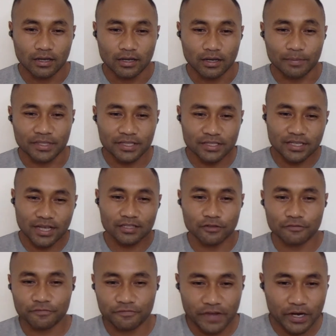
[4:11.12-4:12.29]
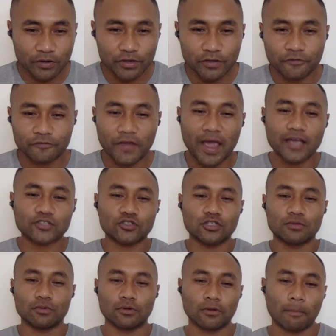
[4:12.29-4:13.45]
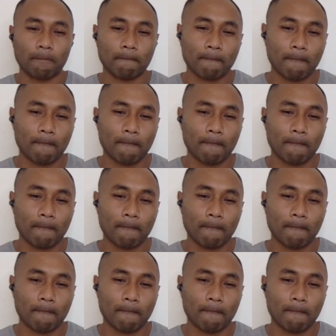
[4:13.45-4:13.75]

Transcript: I mean, these guys are very fashionable.